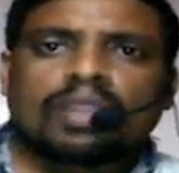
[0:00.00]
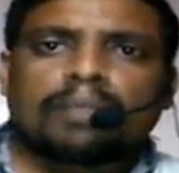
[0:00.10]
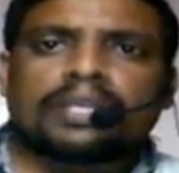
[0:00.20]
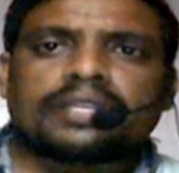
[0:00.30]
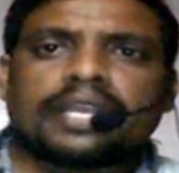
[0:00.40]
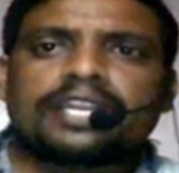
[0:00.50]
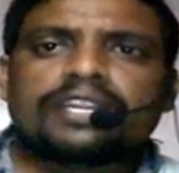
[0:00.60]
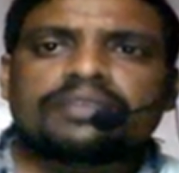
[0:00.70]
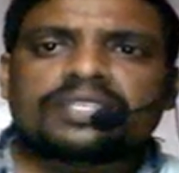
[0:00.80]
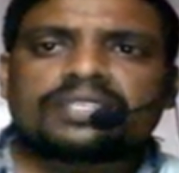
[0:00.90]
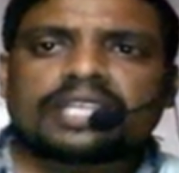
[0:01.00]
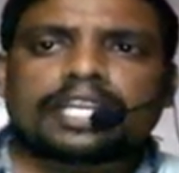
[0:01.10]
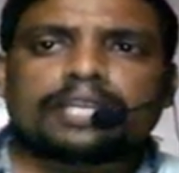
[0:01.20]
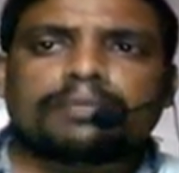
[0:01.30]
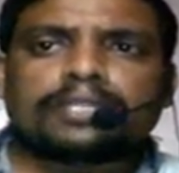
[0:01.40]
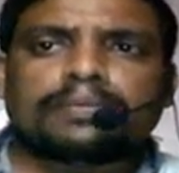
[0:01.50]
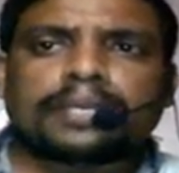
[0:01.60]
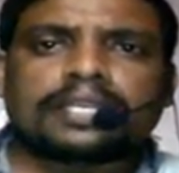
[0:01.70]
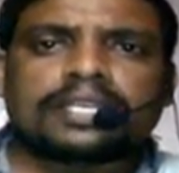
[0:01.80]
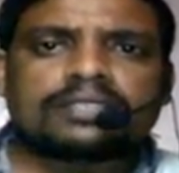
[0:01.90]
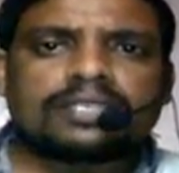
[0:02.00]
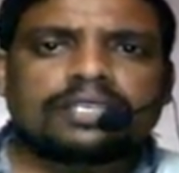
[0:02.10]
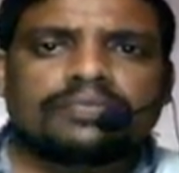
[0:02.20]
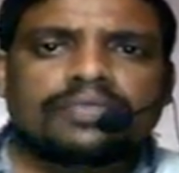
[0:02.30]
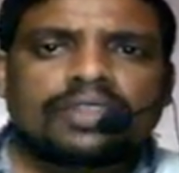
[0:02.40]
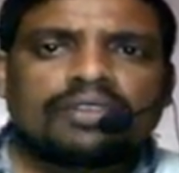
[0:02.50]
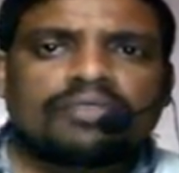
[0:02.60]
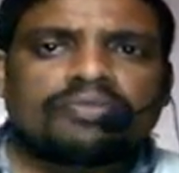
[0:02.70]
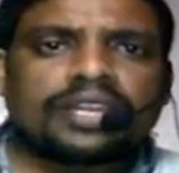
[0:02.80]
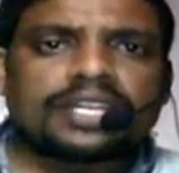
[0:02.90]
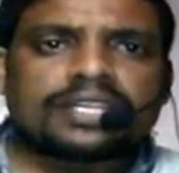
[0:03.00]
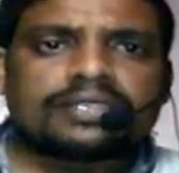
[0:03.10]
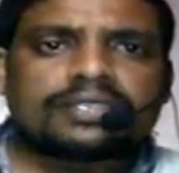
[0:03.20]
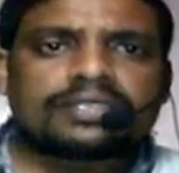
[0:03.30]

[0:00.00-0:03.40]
By the end of the 2nd month pregnancy, fetus